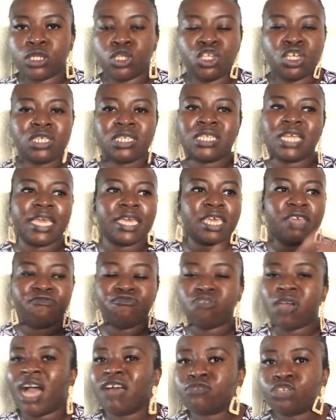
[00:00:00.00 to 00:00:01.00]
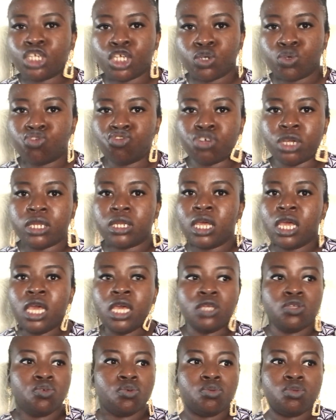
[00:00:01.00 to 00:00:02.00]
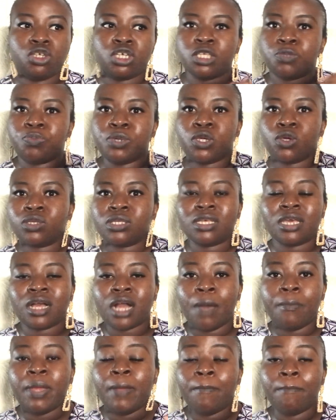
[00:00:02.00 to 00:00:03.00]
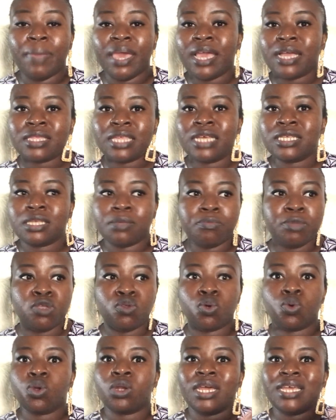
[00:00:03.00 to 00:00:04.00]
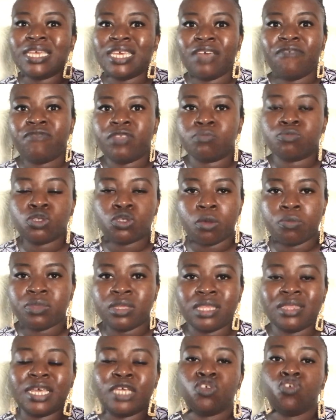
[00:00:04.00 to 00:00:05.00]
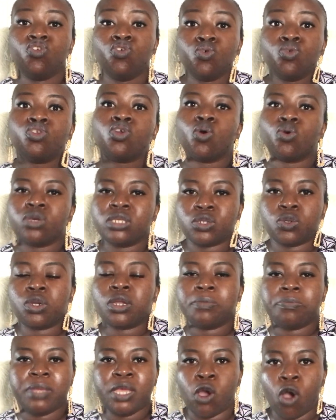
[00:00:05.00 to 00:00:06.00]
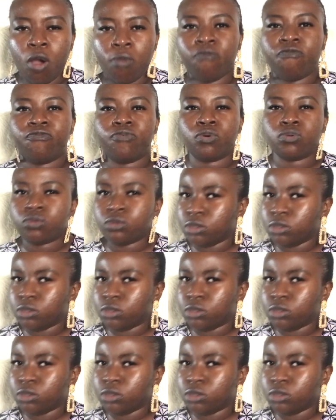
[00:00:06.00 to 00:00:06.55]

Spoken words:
Just like if you have children, you just because they come and beg doesn't mean you're gonna give them something that you know is gonna be harmful